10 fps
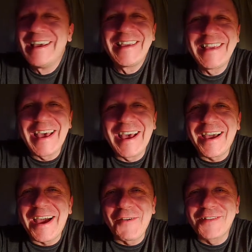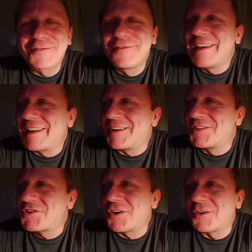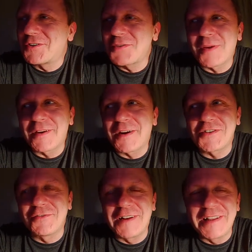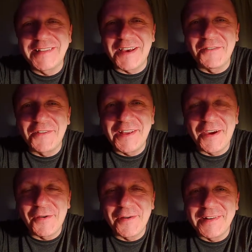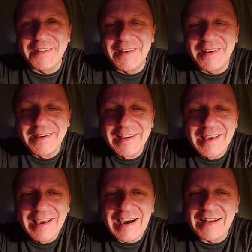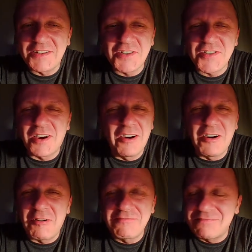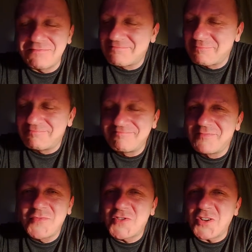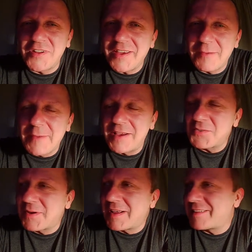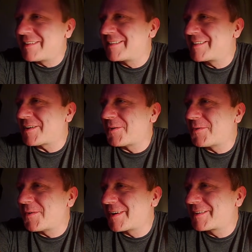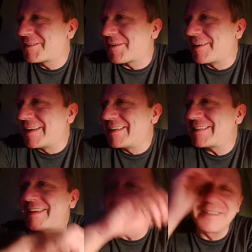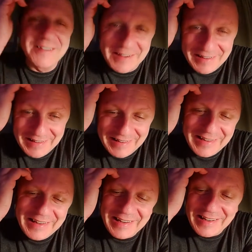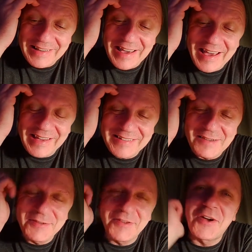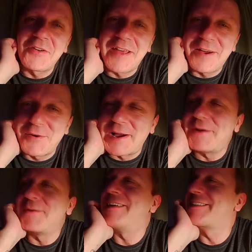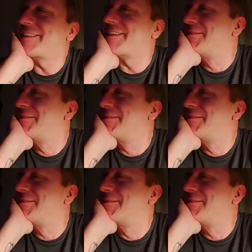Yeah, I was really unsure as to whether I should release that video, and I just thought, oh, sod it, I might as well. So I released it, and yeah, it seems to have gone down quite well. So.